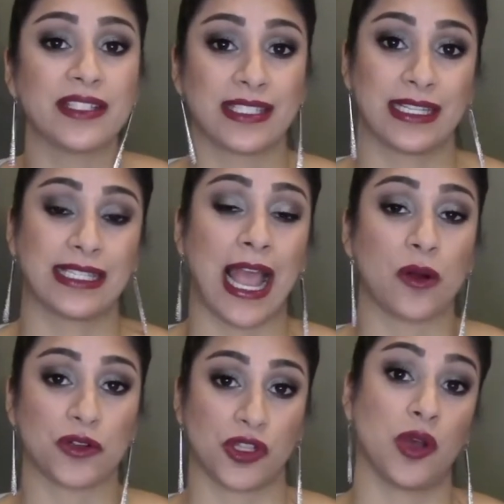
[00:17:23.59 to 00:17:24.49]
to six
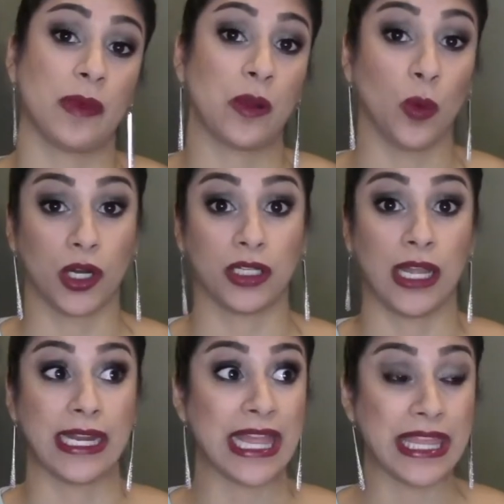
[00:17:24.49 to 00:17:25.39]
hours on my
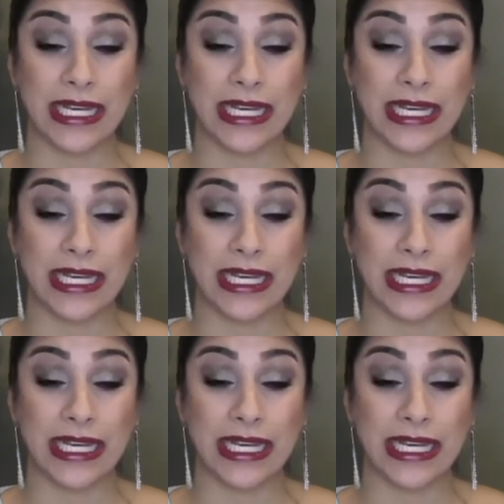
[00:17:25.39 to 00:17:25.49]
waterline.